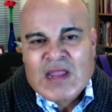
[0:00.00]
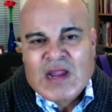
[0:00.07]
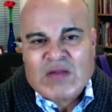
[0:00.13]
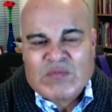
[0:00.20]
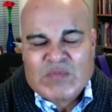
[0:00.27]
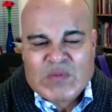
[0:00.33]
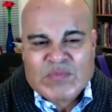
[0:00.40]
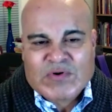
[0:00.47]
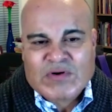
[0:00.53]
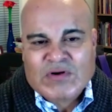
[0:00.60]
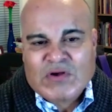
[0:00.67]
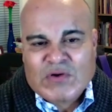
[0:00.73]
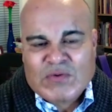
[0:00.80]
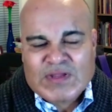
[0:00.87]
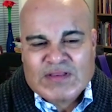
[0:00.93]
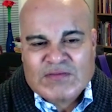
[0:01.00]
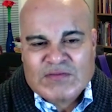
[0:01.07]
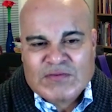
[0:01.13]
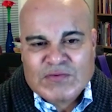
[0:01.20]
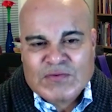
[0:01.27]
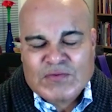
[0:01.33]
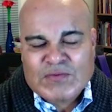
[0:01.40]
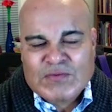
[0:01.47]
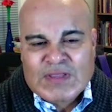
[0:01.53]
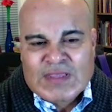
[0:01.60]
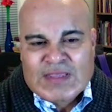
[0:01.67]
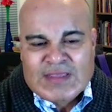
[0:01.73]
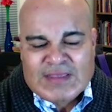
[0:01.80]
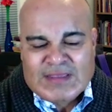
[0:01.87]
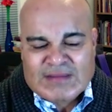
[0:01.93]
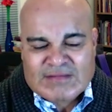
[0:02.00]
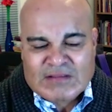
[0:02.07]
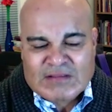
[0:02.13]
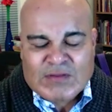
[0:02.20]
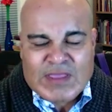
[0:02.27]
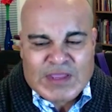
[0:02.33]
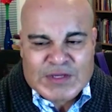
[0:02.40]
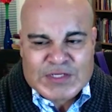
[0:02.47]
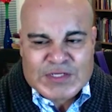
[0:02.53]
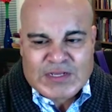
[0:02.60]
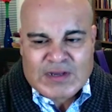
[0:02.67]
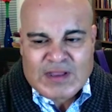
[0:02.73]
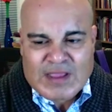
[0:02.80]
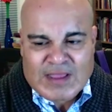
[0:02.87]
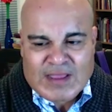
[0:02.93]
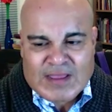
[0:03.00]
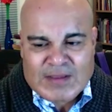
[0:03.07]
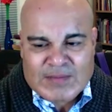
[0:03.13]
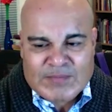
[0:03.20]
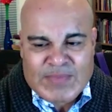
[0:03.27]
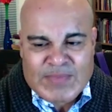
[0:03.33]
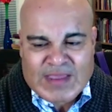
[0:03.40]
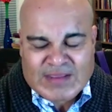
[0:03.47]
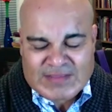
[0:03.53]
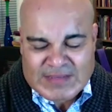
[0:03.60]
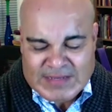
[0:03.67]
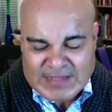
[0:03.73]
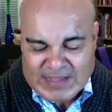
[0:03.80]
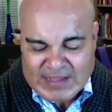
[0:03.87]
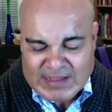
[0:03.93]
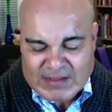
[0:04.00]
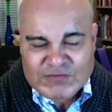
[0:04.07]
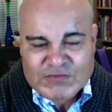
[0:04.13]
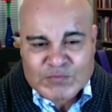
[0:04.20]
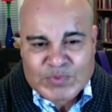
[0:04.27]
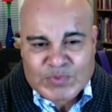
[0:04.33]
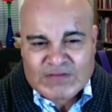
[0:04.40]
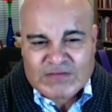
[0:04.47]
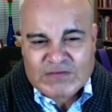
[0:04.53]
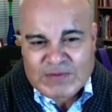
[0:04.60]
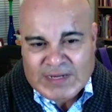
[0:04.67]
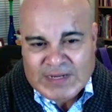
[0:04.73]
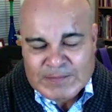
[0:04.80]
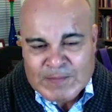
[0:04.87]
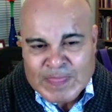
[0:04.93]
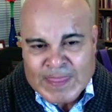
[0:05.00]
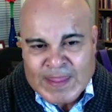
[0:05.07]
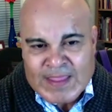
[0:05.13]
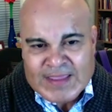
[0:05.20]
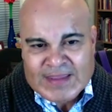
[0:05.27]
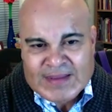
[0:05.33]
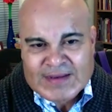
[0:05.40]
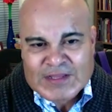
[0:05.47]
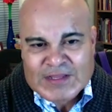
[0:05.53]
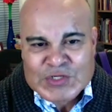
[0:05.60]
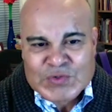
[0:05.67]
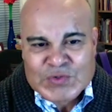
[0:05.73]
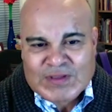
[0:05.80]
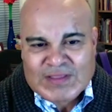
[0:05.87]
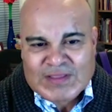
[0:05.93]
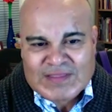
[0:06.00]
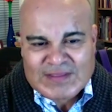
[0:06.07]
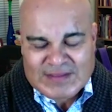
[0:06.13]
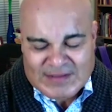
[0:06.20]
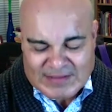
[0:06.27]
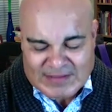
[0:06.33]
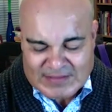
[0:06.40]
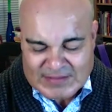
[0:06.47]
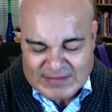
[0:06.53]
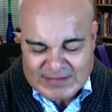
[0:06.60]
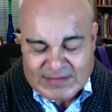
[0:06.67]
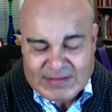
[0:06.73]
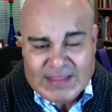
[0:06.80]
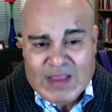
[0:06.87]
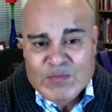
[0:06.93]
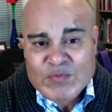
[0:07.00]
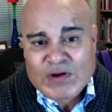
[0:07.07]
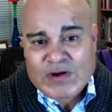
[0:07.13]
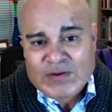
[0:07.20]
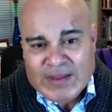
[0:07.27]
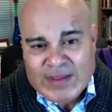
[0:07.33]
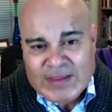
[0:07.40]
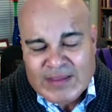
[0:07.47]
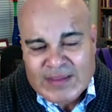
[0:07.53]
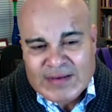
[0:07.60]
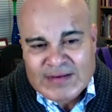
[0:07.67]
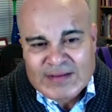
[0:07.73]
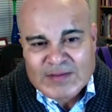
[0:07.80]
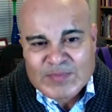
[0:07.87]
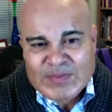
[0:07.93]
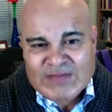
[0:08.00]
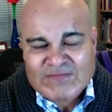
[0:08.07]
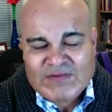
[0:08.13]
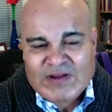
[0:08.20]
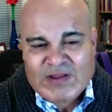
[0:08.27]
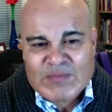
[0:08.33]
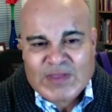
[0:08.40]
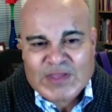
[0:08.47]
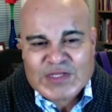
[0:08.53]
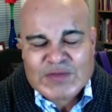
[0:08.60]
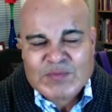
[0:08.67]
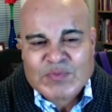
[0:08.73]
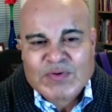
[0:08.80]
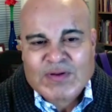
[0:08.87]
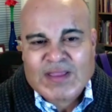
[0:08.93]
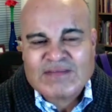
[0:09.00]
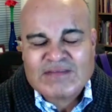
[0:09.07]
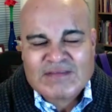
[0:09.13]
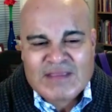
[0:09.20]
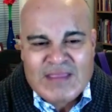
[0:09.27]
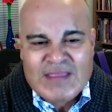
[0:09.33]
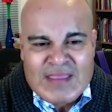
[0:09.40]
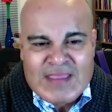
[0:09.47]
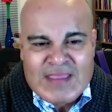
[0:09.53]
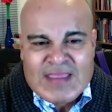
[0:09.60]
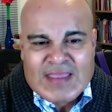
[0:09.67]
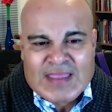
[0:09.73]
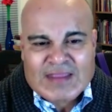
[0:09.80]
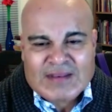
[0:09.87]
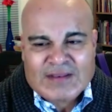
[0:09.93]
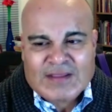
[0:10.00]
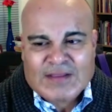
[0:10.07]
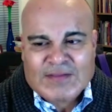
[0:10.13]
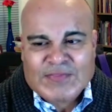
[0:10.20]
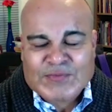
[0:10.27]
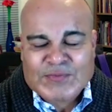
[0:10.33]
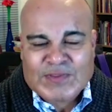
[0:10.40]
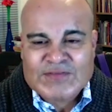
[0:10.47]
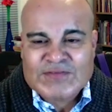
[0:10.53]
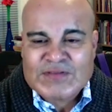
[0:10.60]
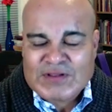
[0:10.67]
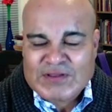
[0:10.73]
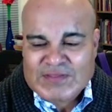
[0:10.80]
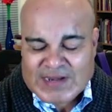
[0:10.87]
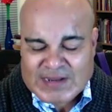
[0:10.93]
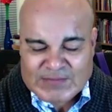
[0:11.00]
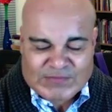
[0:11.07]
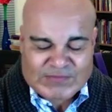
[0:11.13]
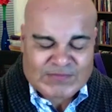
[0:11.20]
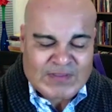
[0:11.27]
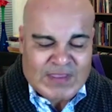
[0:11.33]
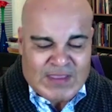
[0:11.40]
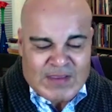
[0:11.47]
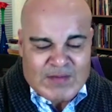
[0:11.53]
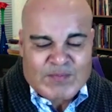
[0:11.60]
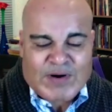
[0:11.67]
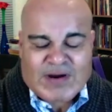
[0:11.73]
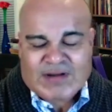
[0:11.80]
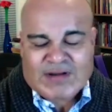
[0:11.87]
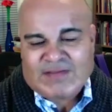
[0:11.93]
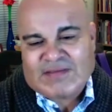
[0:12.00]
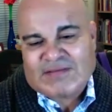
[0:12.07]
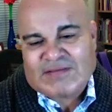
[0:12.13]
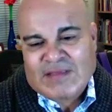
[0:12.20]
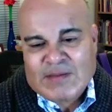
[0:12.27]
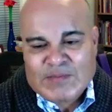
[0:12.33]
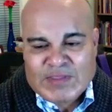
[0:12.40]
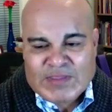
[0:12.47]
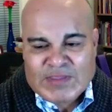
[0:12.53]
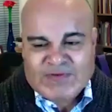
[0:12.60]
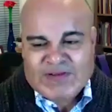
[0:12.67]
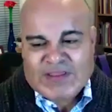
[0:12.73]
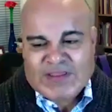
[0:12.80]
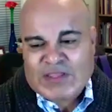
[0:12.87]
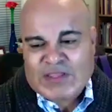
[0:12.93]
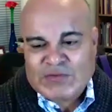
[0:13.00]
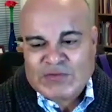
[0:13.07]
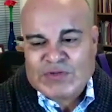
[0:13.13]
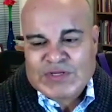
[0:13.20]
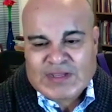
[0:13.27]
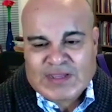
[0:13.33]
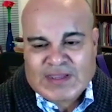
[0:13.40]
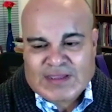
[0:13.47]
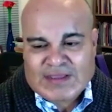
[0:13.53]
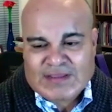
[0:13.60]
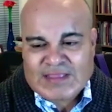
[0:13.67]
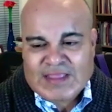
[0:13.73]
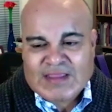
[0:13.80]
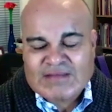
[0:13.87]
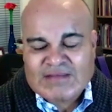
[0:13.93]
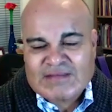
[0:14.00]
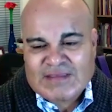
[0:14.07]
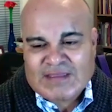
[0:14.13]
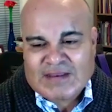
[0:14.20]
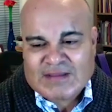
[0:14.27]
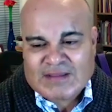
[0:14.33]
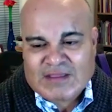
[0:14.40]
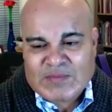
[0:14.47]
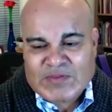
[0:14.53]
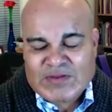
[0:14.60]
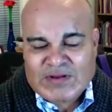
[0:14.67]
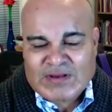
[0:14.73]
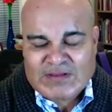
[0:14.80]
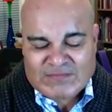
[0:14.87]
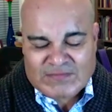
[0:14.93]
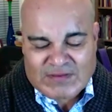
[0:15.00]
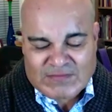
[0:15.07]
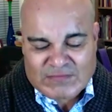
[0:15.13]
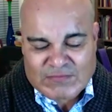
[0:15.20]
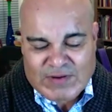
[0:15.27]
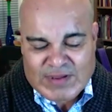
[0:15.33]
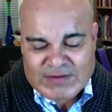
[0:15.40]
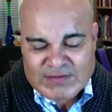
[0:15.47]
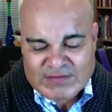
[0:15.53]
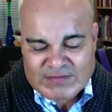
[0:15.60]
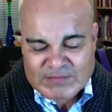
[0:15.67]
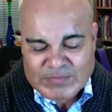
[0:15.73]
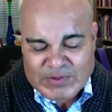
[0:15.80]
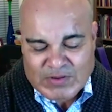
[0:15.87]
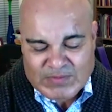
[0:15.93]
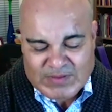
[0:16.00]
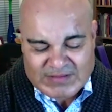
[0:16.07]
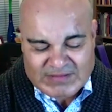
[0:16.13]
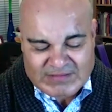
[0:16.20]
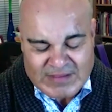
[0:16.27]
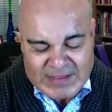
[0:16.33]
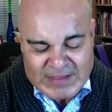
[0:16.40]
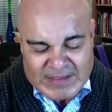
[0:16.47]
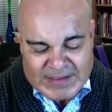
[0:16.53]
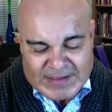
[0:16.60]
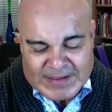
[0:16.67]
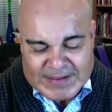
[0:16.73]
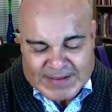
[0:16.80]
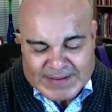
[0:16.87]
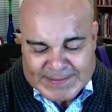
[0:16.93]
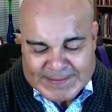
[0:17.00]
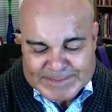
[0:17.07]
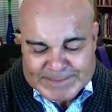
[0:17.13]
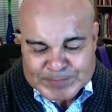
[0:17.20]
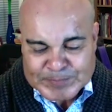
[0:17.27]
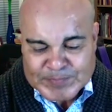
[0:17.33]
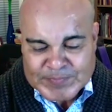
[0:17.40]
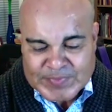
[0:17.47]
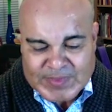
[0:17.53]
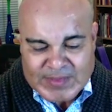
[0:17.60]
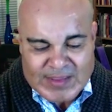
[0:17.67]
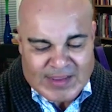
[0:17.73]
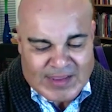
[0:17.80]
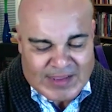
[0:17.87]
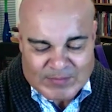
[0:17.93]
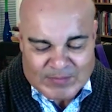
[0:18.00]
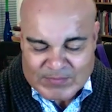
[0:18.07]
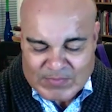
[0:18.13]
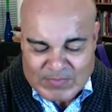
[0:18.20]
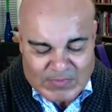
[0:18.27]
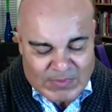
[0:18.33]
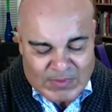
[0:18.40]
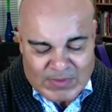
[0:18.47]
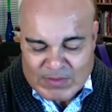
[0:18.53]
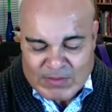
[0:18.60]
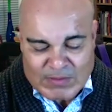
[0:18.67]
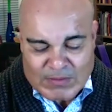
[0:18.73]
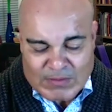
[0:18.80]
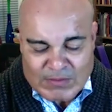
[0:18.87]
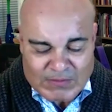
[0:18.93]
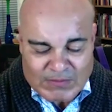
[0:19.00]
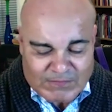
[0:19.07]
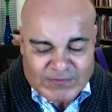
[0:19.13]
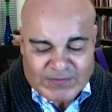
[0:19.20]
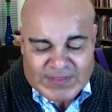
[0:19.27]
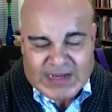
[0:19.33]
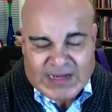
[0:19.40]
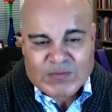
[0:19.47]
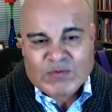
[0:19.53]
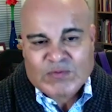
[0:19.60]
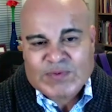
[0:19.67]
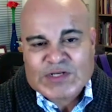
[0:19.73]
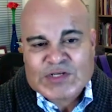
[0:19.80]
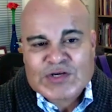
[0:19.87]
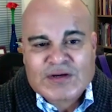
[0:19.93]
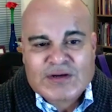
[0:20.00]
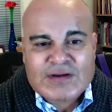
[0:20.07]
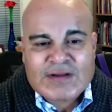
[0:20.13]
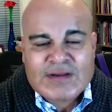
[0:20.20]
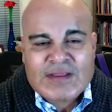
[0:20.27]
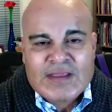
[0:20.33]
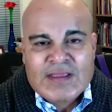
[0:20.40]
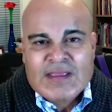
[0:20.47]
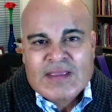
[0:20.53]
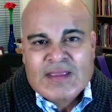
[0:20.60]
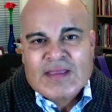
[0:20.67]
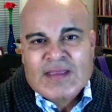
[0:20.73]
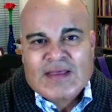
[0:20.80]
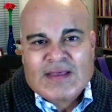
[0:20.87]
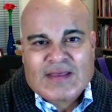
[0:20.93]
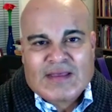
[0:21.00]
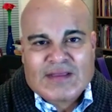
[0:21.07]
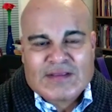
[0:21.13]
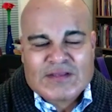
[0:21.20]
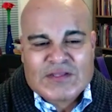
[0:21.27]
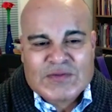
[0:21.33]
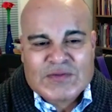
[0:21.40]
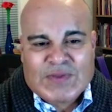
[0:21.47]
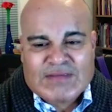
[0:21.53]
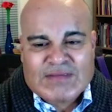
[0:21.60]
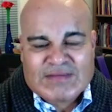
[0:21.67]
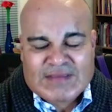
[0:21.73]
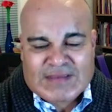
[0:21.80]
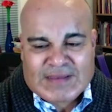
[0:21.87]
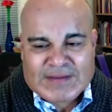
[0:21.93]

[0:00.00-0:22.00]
I remember going to its location back in the day on Spring Street and enjoying the library and being very much impressed and thrilled to know that I was part of this very huge legacy and community of writers and poets. I'm hopeful that it will return to its